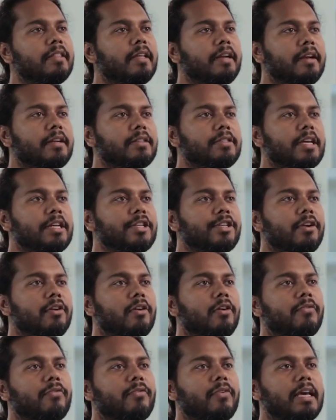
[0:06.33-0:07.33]
the
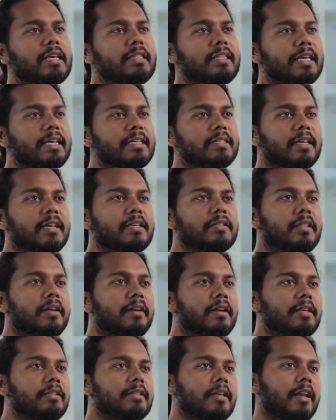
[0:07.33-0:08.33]
intersection of ethics,
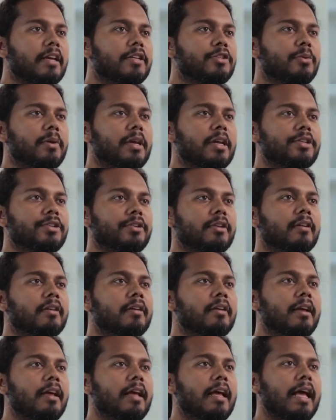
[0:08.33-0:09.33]
aesthetics and education